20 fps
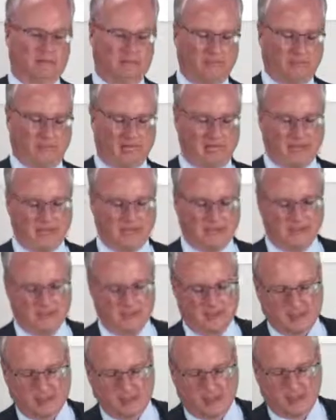
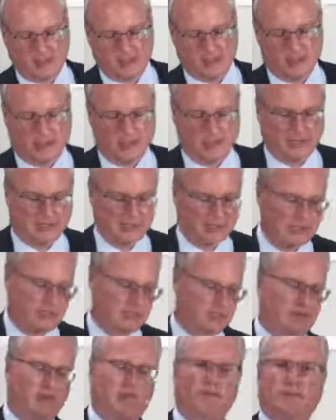planes,
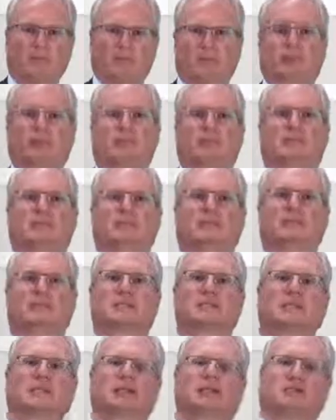bookings, travel
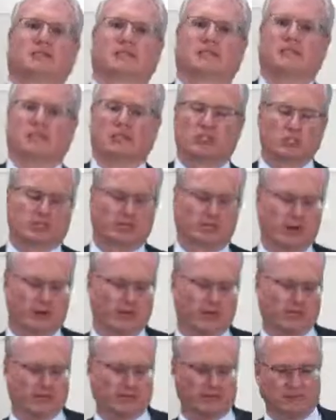bookings,
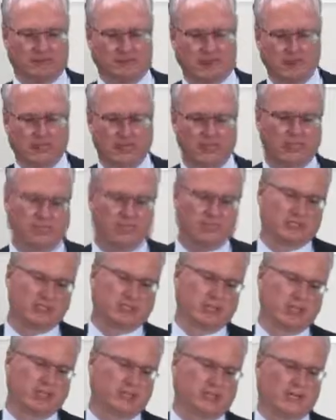financial
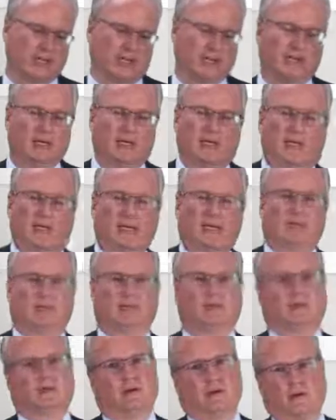industry,
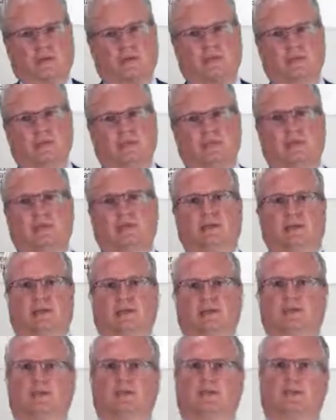and all these
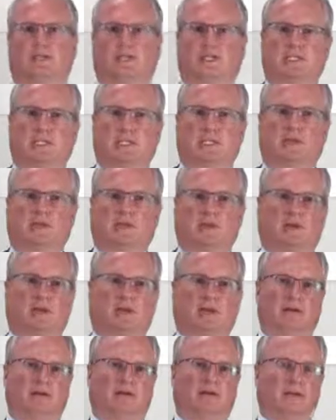industries where you
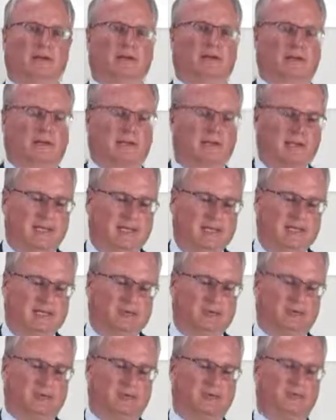have the need
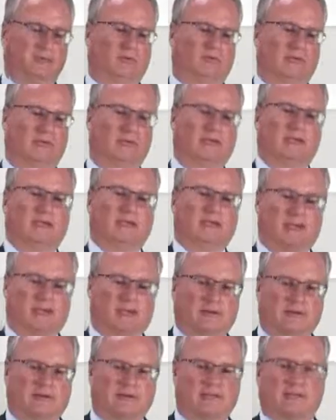to do very
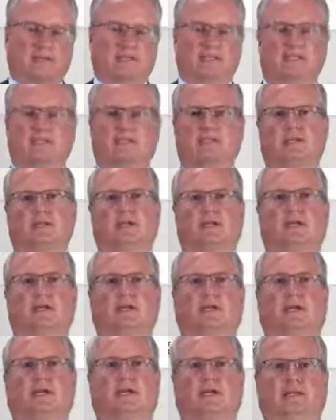fast
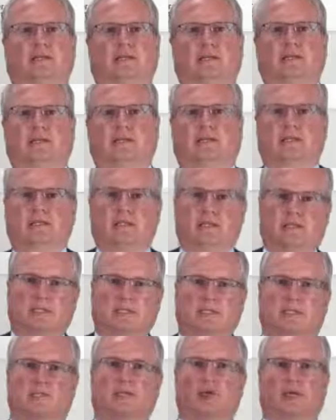and
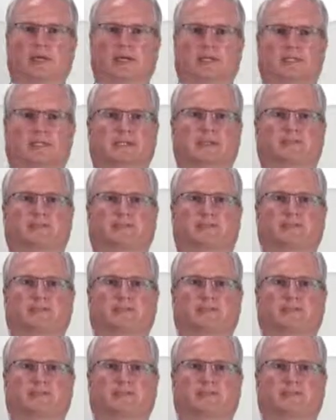consistent bookings.